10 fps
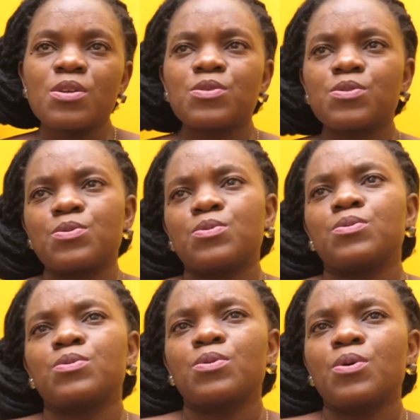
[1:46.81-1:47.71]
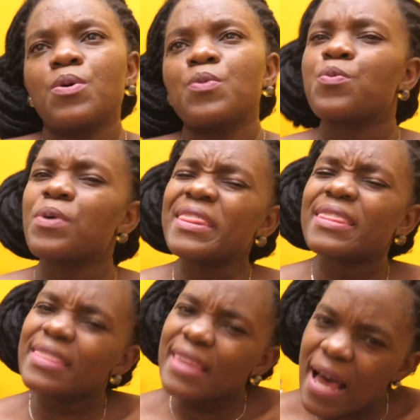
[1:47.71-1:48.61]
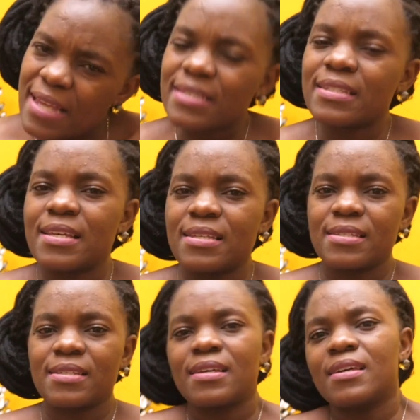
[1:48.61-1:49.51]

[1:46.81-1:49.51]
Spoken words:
So, with Thursdays